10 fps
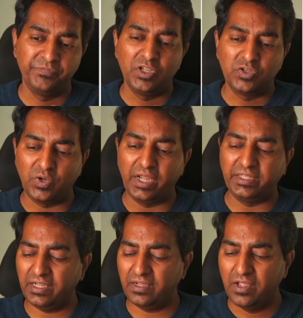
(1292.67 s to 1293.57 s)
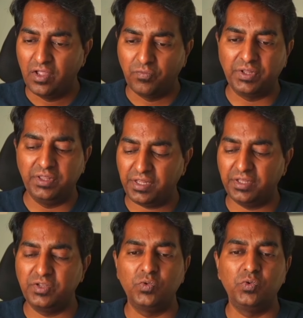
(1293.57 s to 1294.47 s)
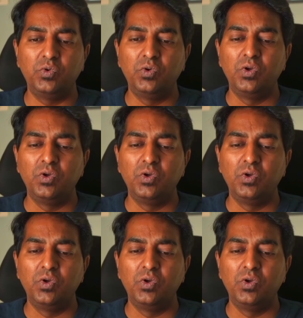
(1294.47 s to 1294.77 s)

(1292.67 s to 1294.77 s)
So I think with this you